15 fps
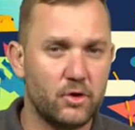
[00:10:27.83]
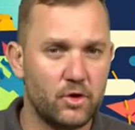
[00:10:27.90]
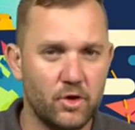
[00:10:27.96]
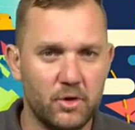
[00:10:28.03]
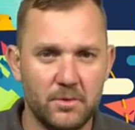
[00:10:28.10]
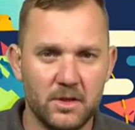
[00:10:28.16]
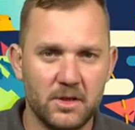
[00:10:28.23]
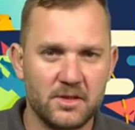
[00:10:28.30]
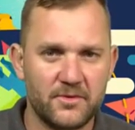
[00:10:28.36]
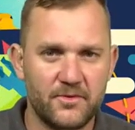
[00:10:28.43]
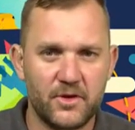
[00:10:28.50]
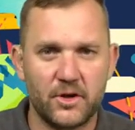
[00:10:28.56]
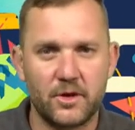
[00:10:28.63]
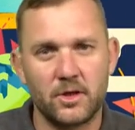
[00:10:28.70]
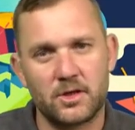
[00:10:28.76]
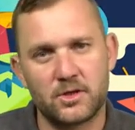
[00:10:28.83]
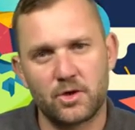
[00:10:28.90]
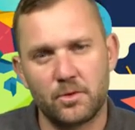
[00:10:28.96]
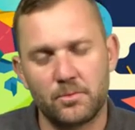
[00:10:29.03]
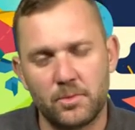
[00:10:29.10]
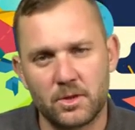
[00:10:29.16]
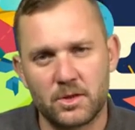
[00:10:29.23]
Durban is a very good
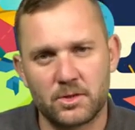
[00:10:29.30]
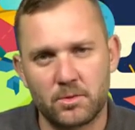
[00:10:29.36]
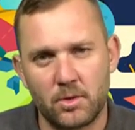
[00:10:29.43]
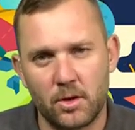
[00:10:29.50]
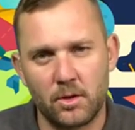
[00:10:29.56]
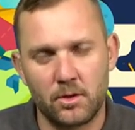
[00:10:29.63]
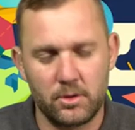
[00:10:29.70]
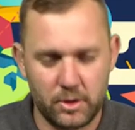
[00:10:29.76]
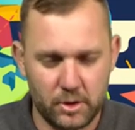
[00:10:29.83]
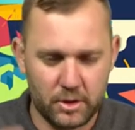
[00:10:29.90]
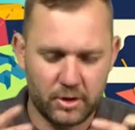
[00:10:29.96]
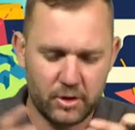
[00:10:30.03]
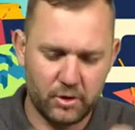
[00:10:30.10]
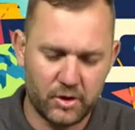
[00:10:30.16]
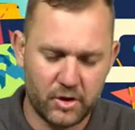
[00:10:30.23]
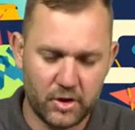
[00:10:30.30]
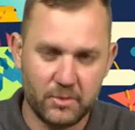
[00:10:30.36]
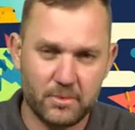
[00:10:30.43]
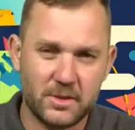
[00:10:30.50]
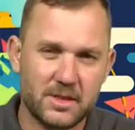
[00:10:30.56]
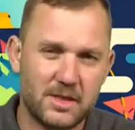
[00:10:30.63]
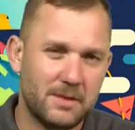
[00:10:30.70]
example as well. You got your
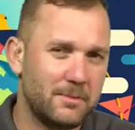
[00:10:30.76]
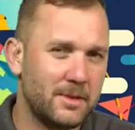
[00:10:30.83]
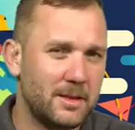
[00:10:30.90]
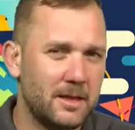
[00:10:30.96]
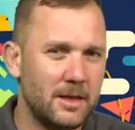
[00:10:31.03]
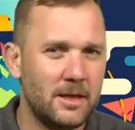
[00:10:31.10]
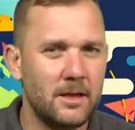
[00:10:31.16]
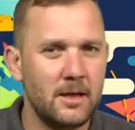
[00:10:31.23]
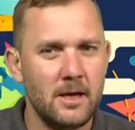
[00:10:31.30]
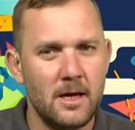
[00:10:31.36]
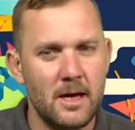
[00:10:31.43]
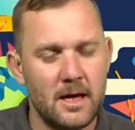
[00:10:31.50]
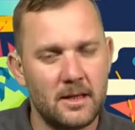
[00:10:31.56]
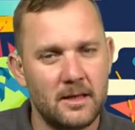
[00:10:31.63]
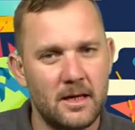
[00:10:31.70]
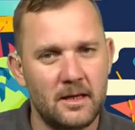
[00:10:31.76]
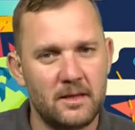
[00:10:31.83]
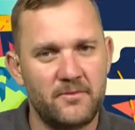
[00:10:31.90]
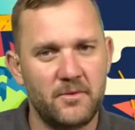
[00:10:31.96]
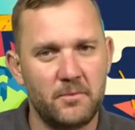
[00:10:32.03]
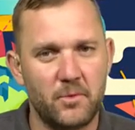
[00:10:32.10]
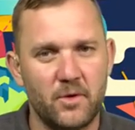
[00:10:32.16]
Durban CBD, and then
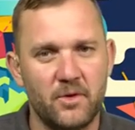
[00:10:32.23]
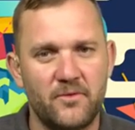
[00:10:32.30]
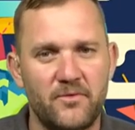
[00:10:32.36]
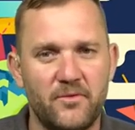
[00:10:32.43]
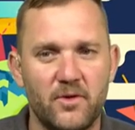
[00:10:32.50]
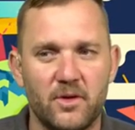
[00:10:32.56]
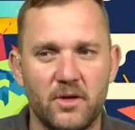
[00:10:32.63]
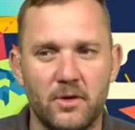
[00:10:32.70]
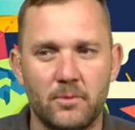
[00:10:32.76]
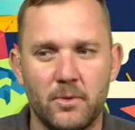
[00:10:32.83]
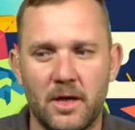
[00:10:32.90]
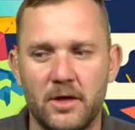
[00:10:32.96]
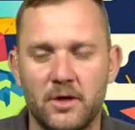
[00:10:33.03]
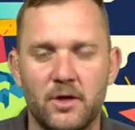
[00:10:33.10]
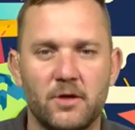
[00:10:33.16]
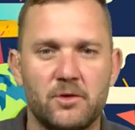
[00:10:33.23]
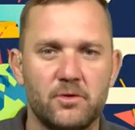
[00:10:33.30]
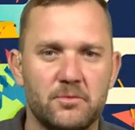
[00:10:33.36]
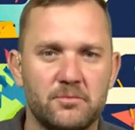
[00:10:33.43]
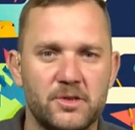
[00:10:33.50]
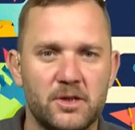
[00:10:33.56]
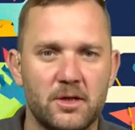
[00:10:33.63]
if you move further away, you go to
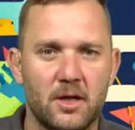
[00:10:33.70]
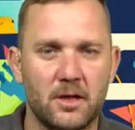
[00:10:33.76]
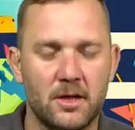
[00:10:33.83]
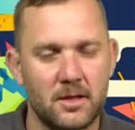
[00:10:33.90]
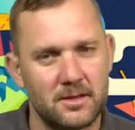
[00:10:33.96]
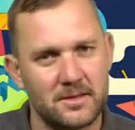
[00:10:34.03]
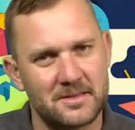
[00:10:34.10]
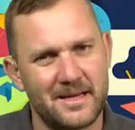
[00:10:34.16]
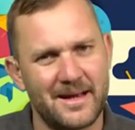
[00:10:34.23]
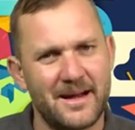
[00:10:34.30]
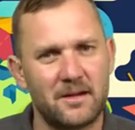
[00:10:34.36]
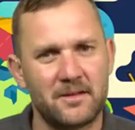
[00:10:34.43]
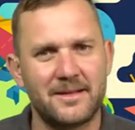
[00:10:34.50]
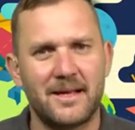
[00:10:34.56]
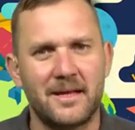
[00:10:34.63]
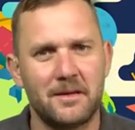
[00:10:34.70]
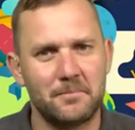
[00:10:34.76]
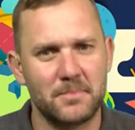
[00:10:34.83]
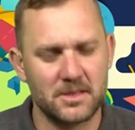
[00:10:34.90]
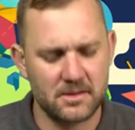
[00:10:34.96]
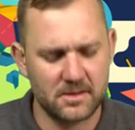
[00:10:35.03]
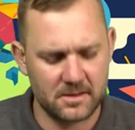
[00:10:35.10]
Umhlanga. That's an outlying
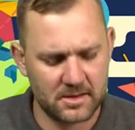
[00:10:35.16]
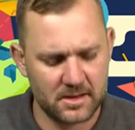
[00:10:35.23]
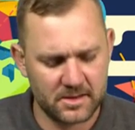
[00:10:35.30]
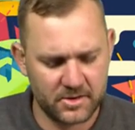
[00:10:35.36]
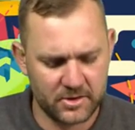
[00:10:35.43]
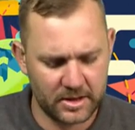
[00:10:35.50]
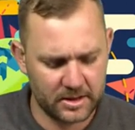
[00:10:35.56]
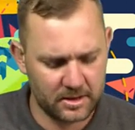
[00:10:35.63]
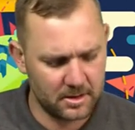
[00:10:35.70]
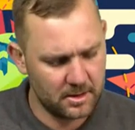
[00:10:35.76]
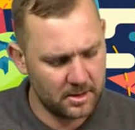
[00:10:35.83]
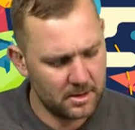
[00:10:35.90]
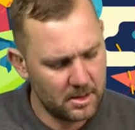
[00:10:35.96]
business district.